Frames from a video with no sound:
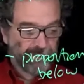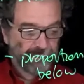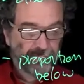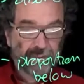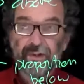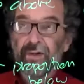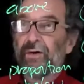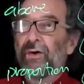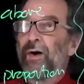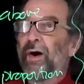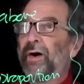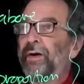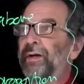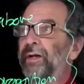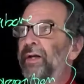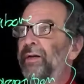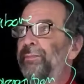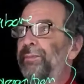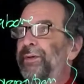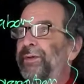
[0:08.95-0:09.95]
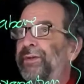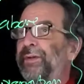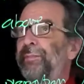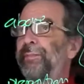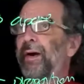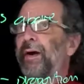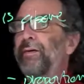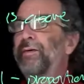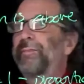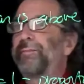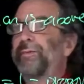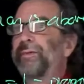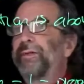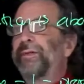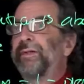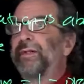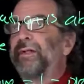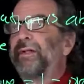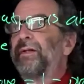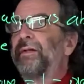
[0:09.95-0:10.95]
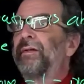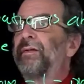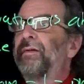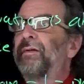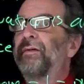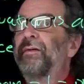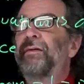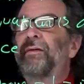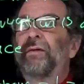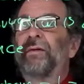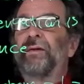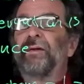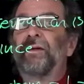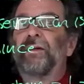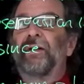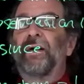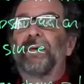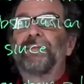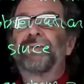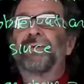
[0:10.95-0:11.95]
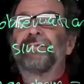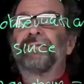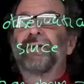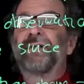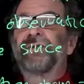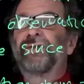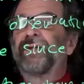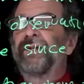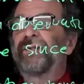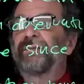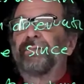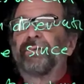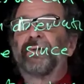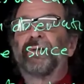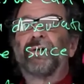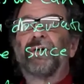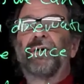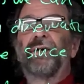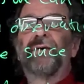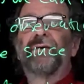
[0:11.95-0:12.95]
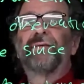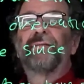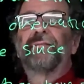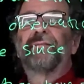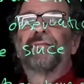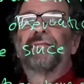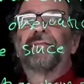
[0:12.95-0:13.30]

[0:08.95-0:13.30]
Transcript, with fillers: We know how to compute the probability an observation is below.